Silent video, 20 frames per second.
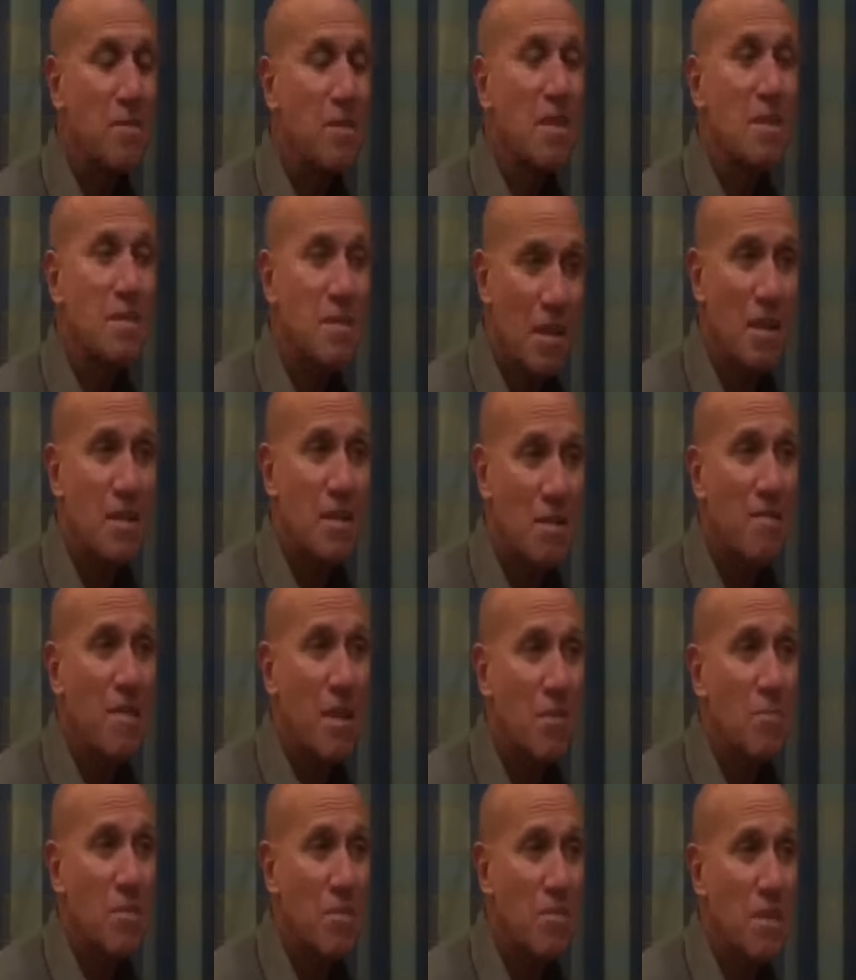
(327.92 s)
about it until I
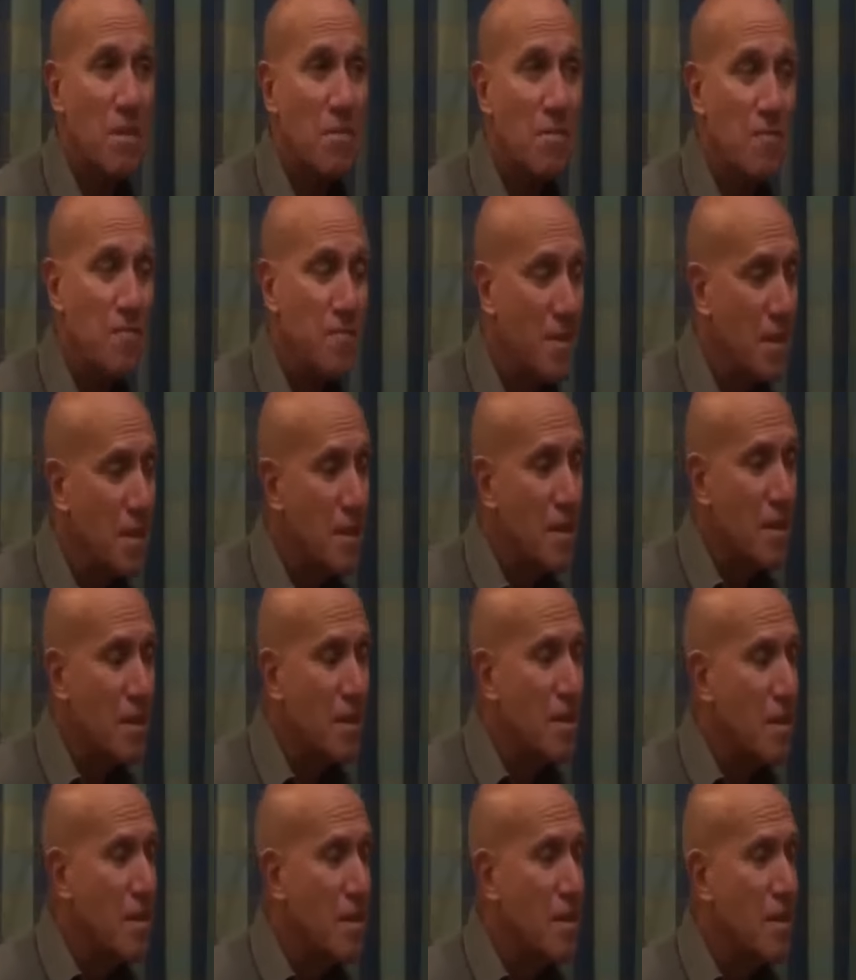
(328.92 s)
developed the film.
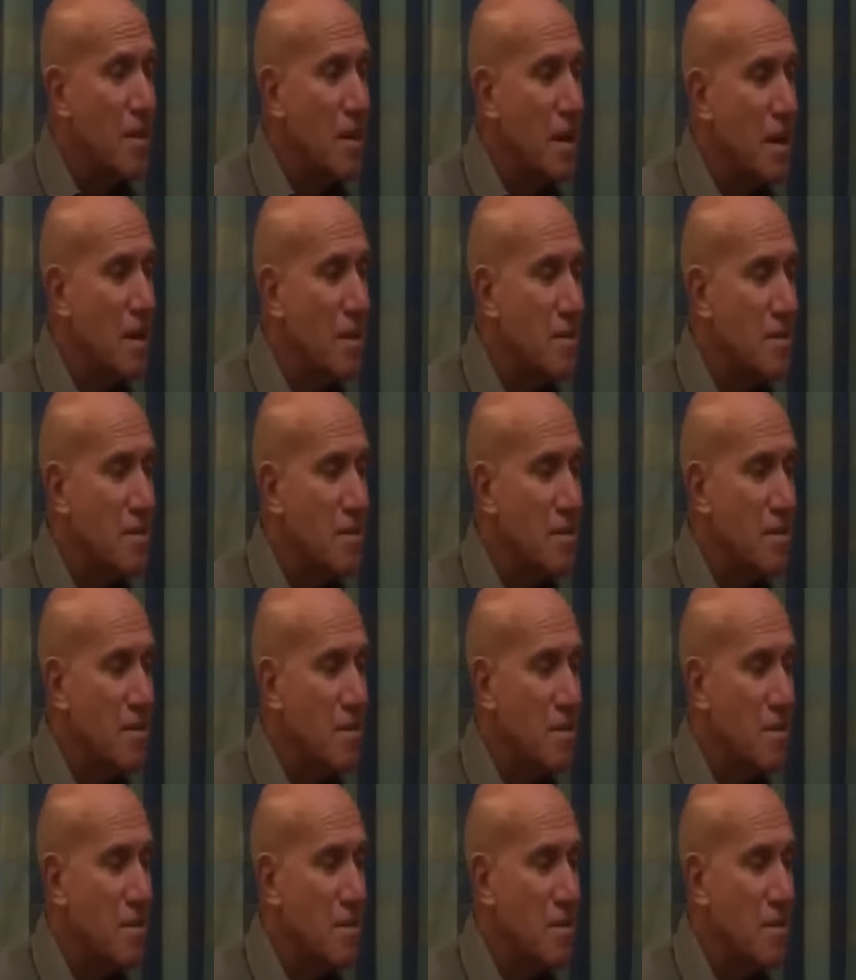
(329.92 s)
And